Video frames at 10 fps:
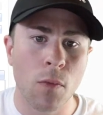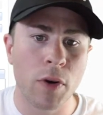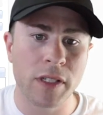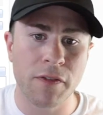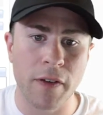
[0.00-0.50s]

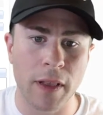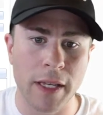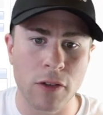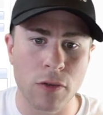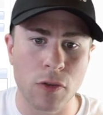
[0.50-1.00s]
What is
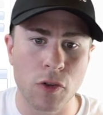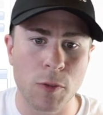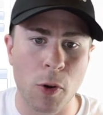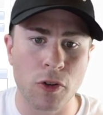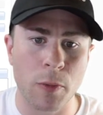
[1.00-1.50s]
like you
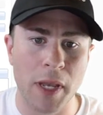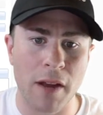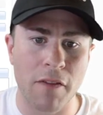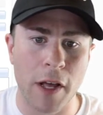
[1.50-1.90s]
spoke to him again?